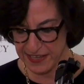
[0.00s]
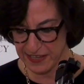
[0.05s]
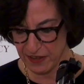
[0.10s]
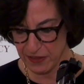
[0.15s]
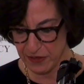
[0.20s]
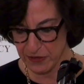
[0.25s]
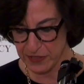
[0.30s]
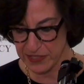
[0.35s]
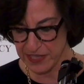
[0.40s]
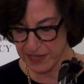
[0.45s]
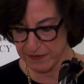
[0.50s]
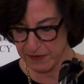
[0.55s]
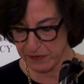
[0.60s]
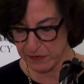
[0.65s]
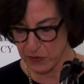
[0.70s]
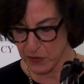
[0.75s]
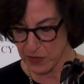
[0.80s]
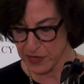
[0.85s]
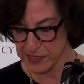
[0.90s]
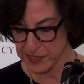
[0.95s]
and others have a
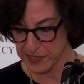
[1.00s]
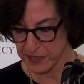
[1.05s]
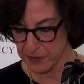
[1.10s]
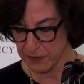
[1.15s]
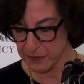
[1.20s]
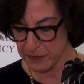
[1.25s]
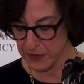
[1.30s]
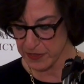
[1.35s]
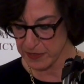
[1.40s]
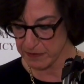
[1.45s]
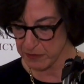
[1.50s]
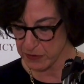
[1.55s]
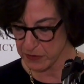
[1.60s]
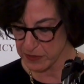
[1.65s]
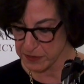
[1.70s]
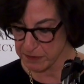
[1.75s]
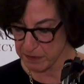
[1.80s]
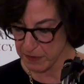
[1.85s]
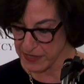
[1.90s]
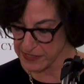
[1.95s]
voice and the freedom to
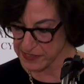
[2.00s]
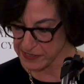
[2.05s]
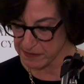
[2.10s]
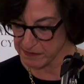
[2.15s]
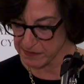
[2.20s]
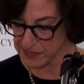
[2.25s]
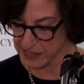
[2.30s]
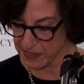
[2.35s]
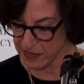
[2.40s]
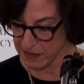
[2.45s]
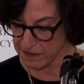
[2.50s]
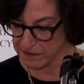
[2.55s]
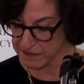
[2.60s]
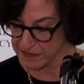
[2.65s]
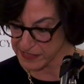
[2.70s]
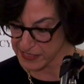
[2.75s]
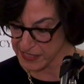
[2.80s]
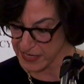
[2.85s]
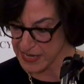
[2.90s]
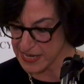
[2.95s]
express themselves,